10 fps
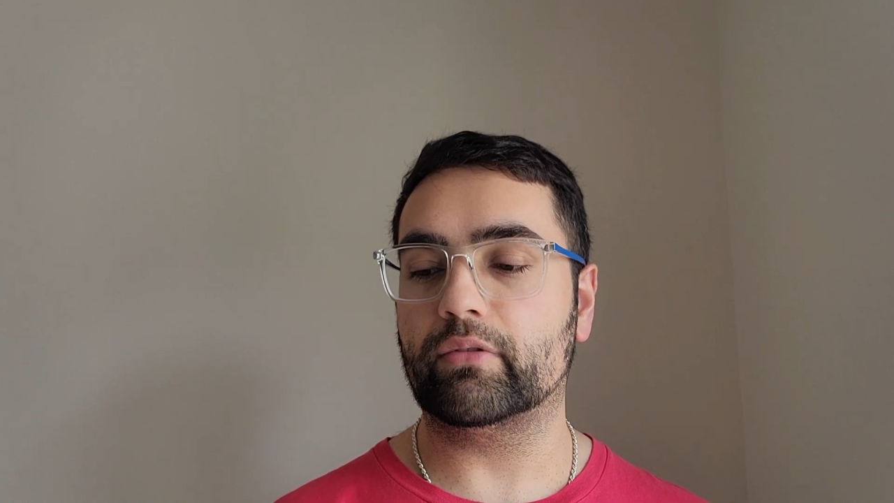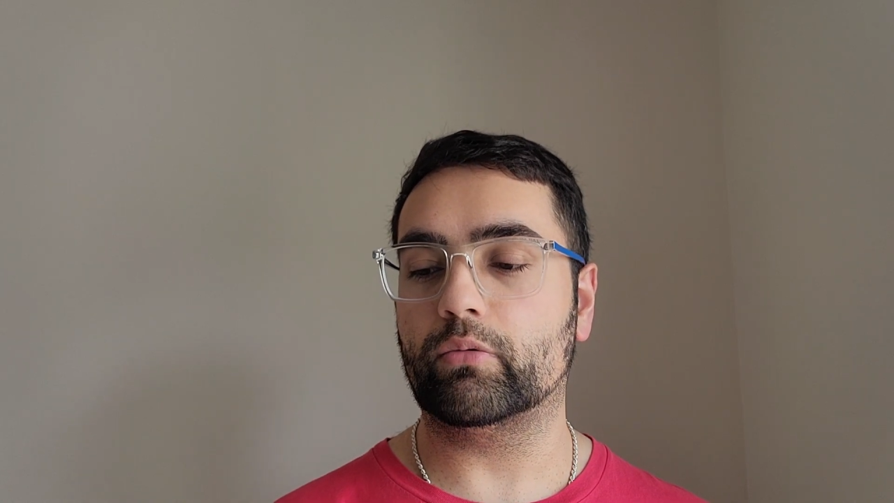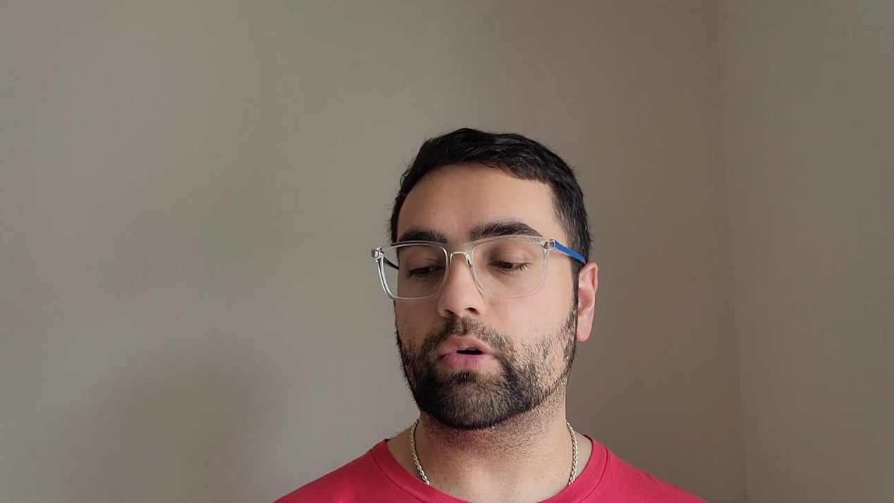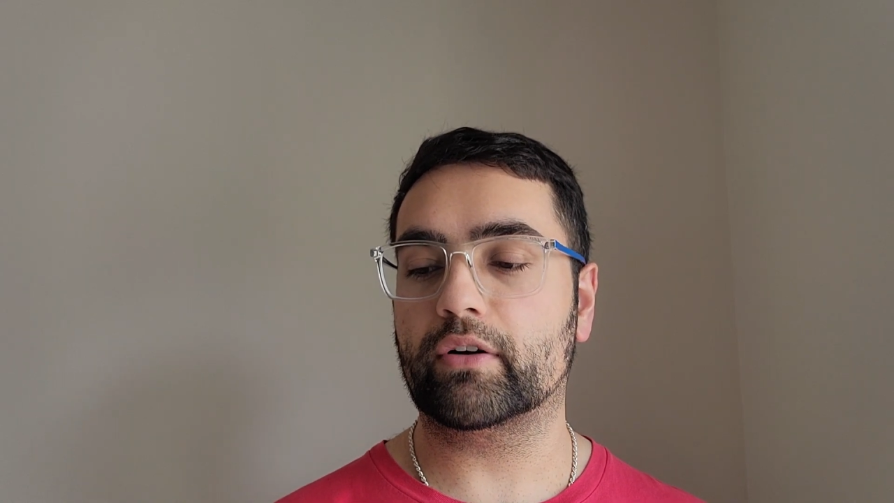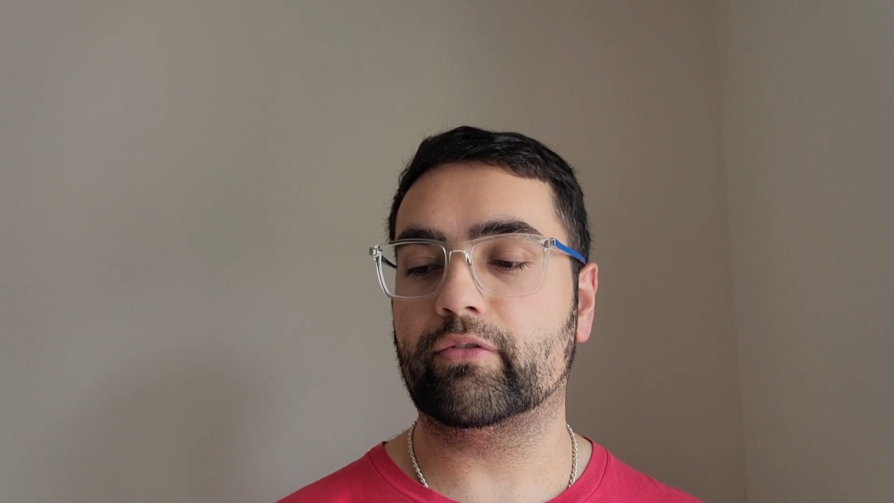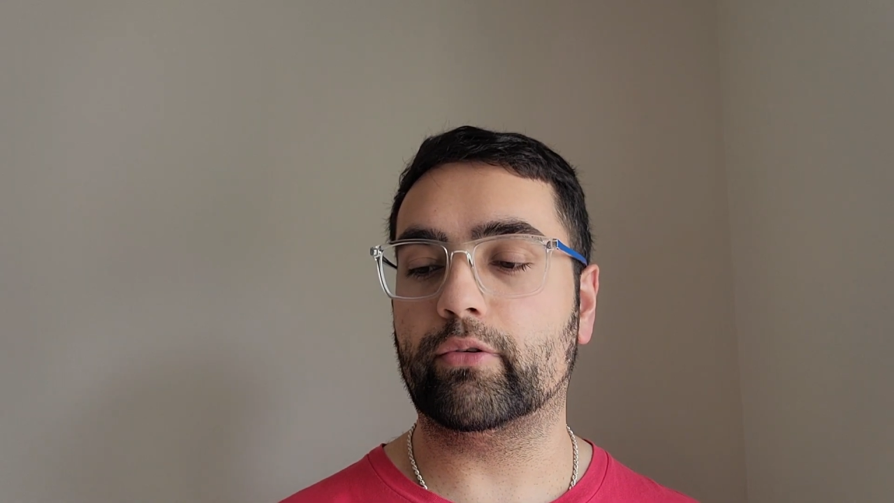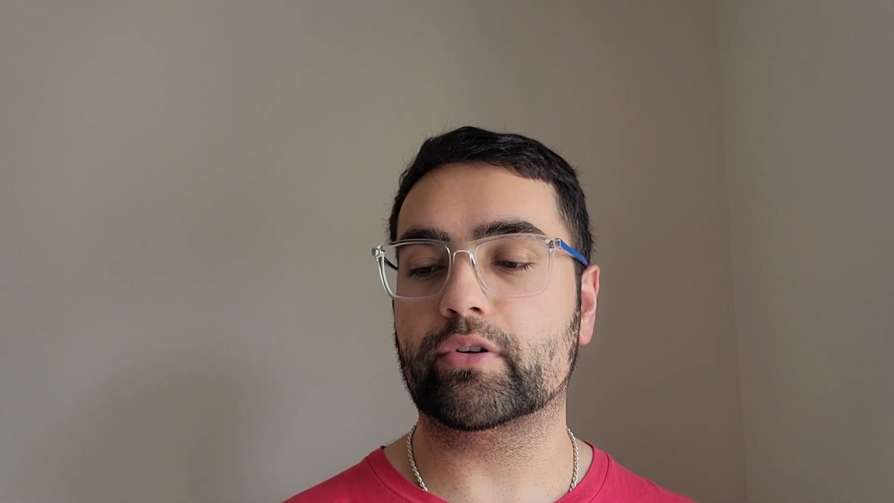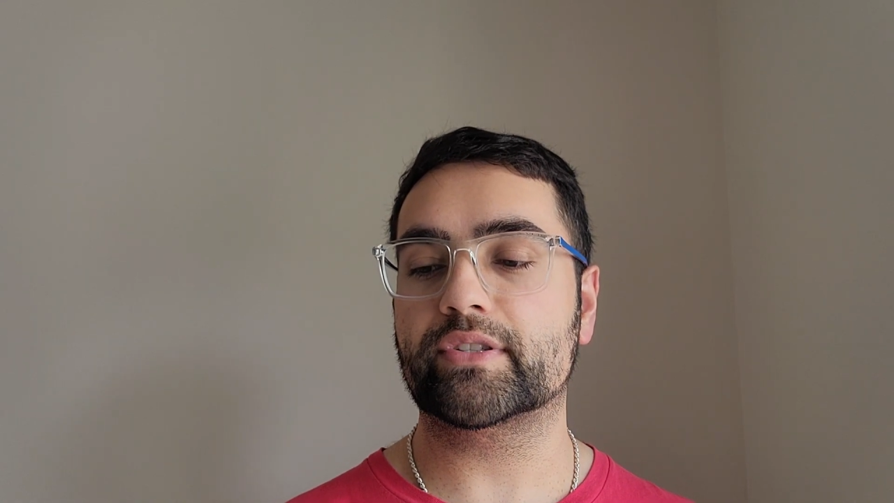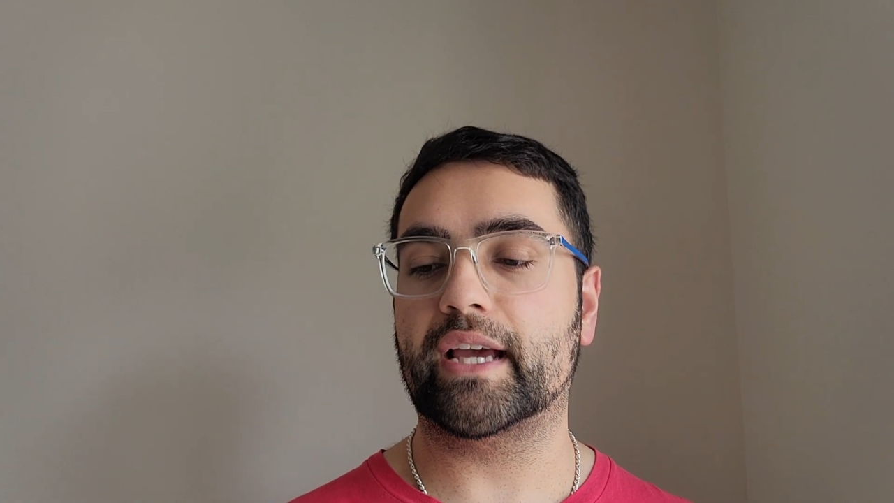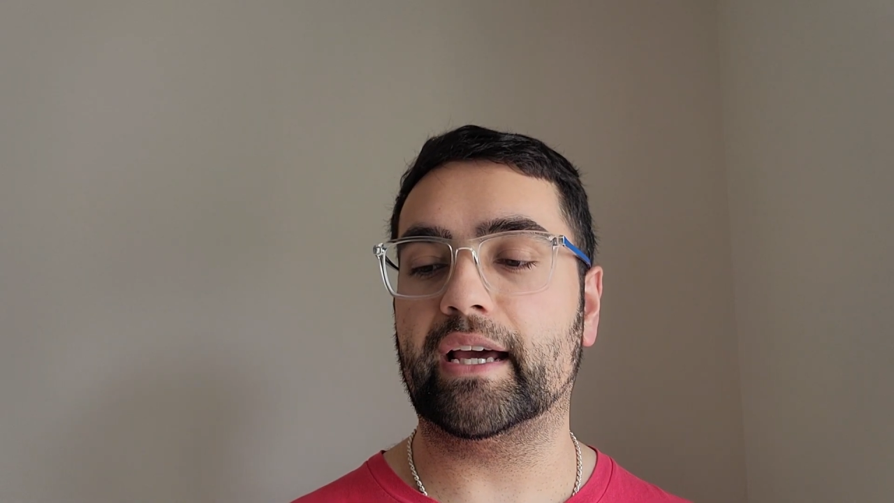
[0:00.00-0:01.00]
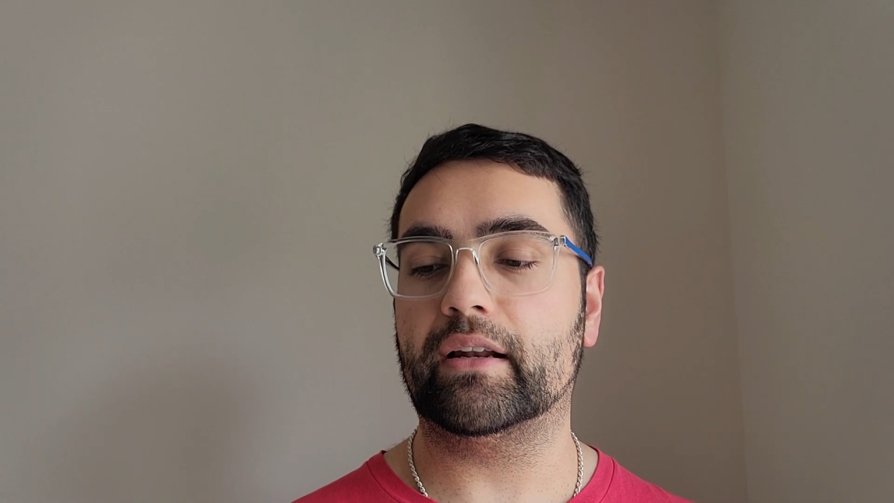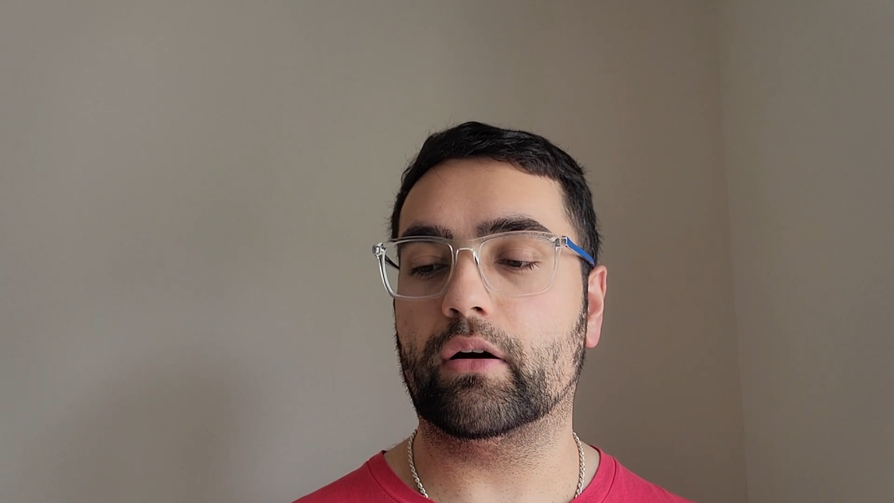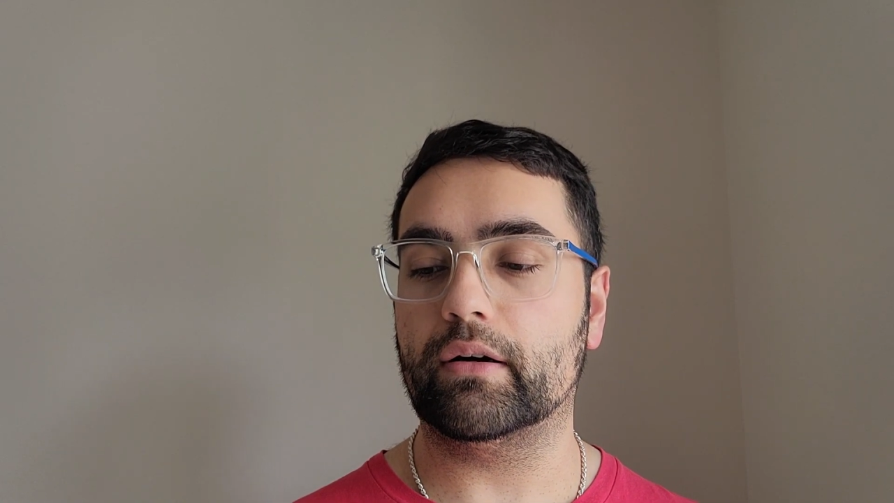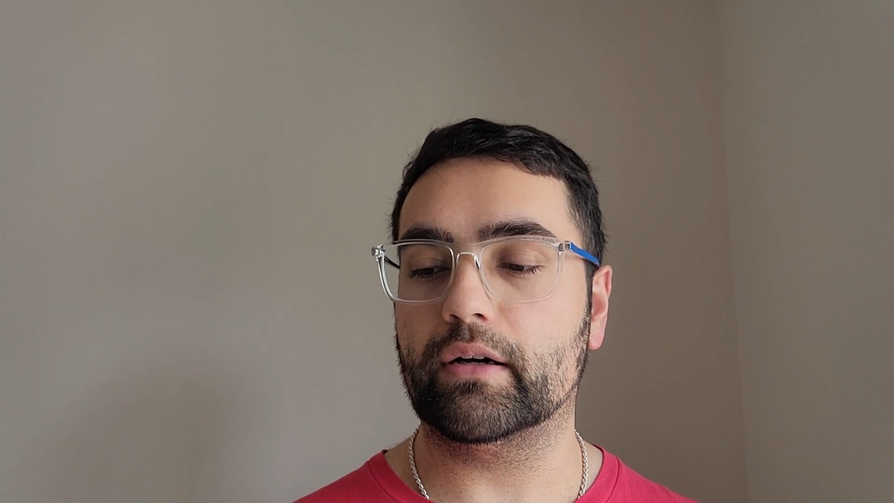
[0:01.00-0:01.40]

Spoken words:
the workforce at